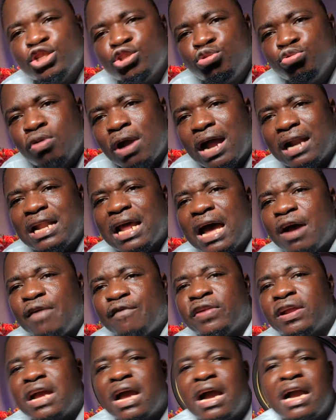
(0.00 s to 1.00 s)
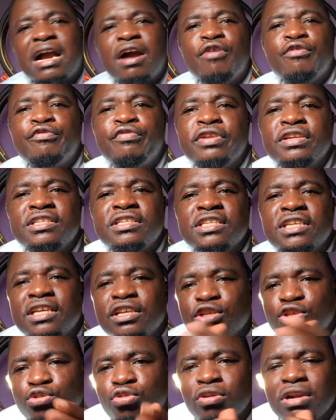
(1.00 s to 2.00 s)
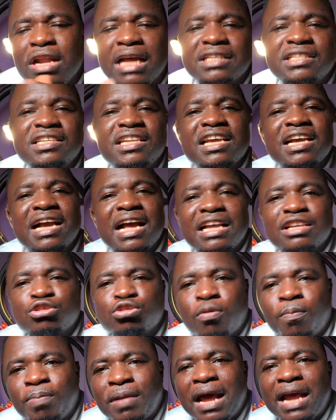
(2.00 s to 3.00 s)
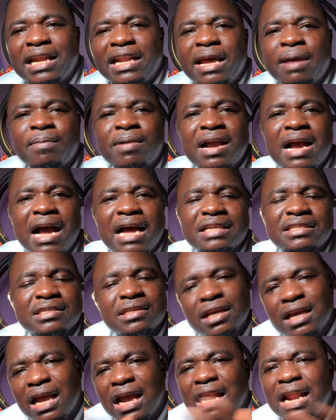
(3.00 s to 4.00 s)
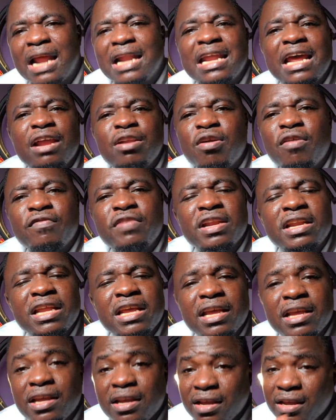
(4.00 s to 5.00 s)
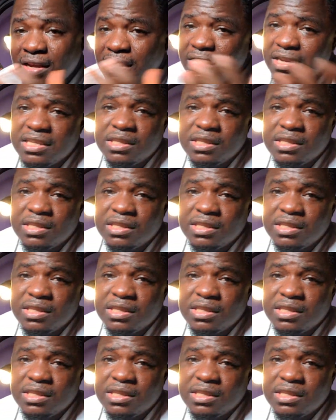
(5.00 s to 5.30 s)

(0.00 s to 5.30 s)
to other African countries so that they can supply them gas, and at the end of the day,